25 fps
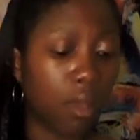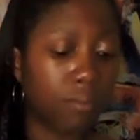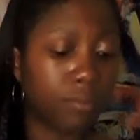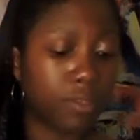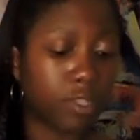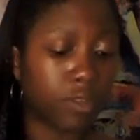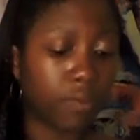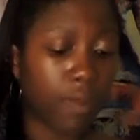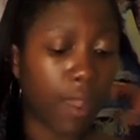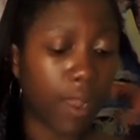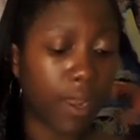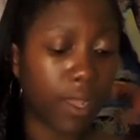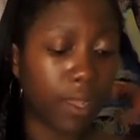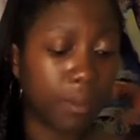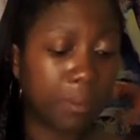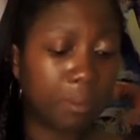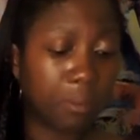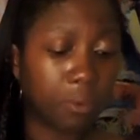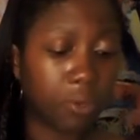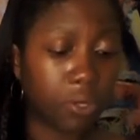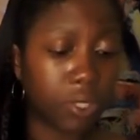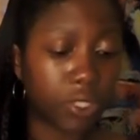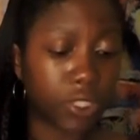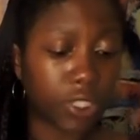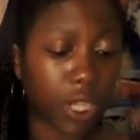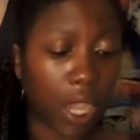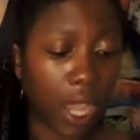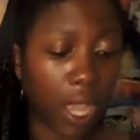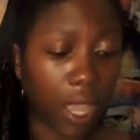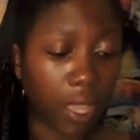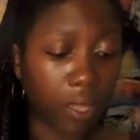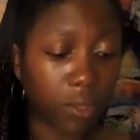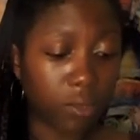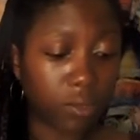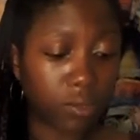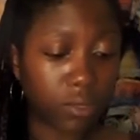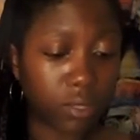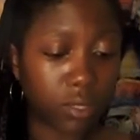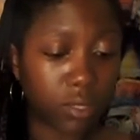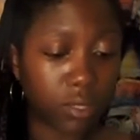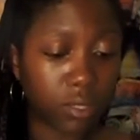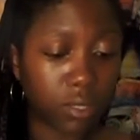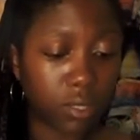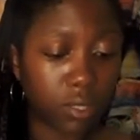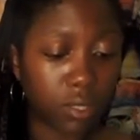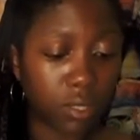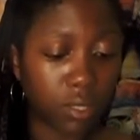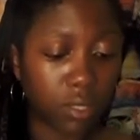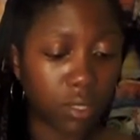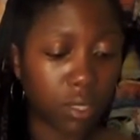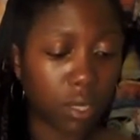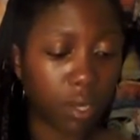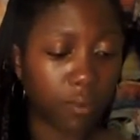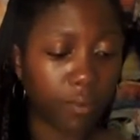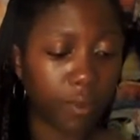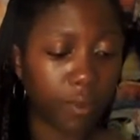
surrounding a boy child. All